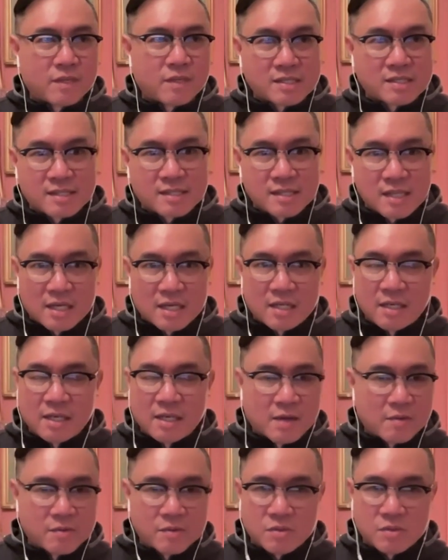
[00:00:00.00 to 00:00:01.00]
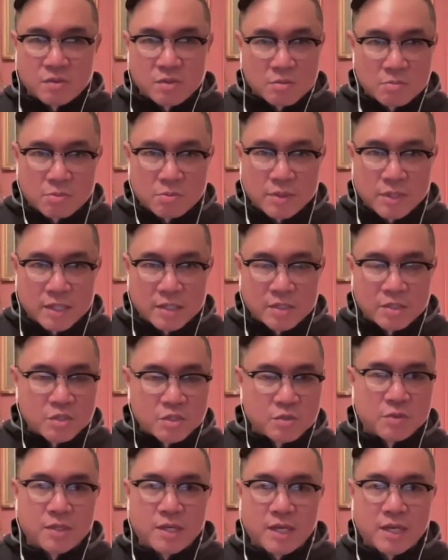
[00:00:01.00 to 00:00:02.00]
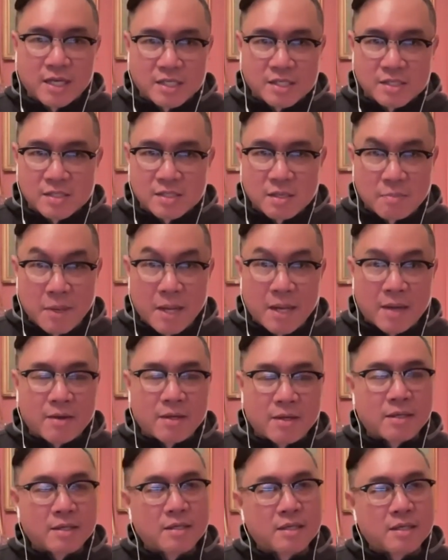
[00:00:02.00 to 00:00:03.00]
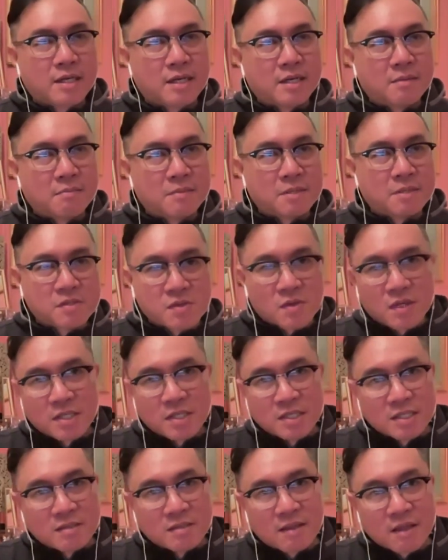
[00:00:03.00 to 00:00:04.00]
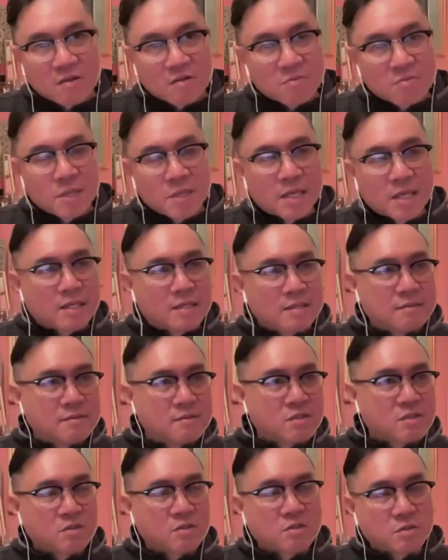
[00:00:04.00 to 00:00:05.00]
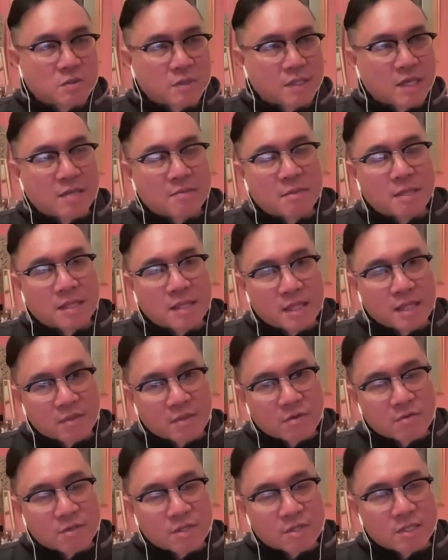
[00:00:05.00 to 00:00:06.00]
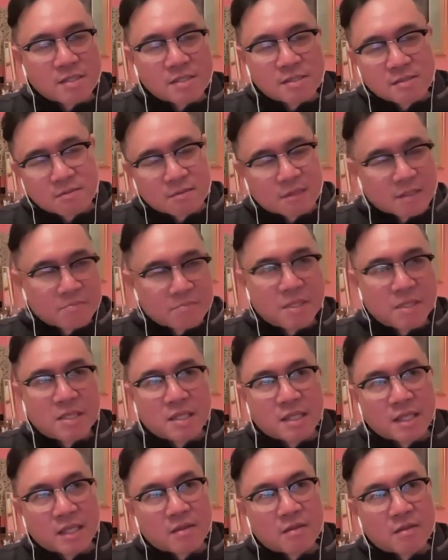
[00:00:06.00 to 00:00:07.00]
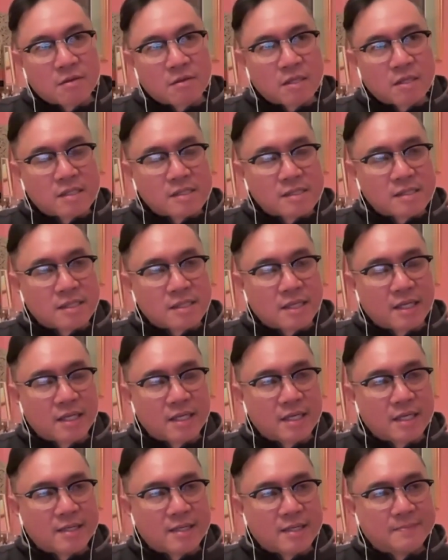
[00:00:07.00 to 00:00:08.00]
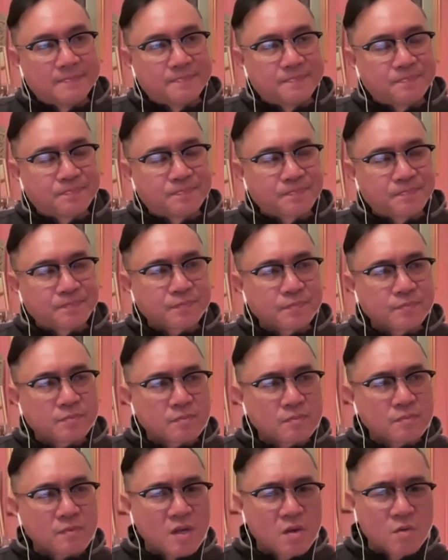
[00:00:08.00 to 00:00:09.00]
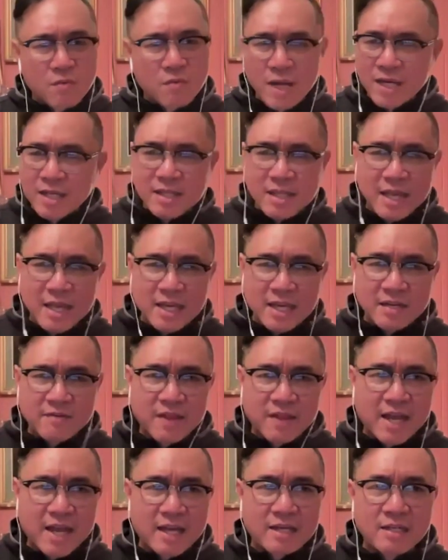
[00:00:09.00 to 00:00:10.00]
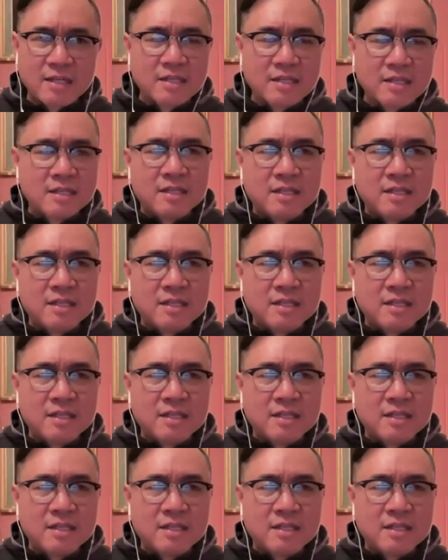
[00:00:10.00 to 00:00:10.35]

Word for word: a son, I was going to bring to it as a parent. Um, and so I did therapy and started doing that in my late 30s, like mid to late 30s. And um, right at the end of that,